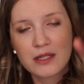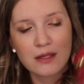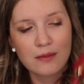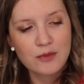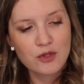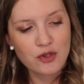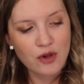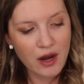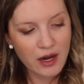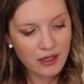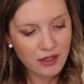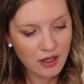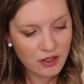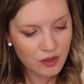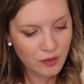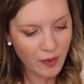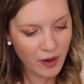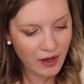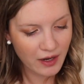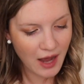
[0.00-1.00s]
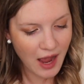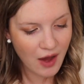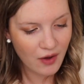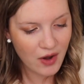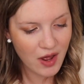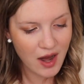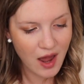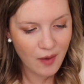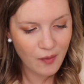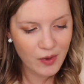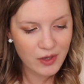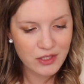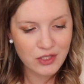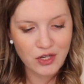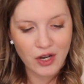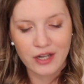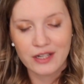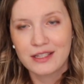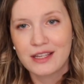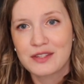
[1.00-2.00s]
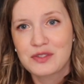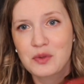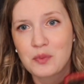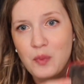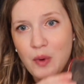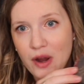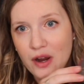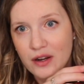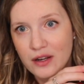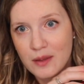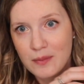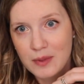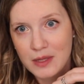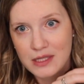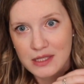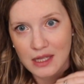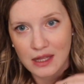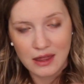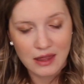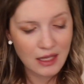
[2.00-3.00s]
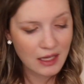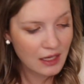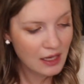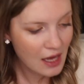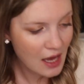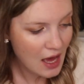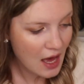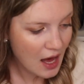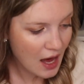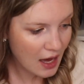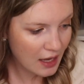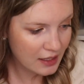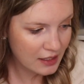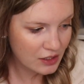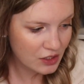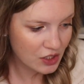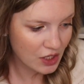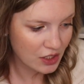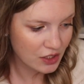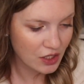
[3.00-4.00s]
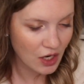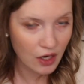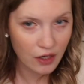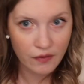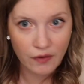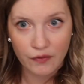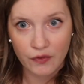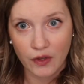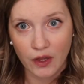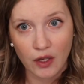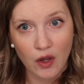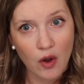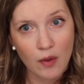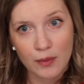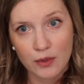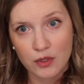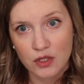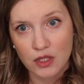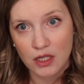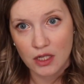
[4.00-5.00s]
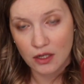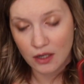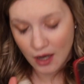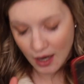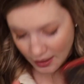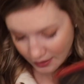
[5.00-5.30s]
because I'm trying not to wear it out, and I was trying to get some wear on it because I think I didn't change out of it for like almost a year.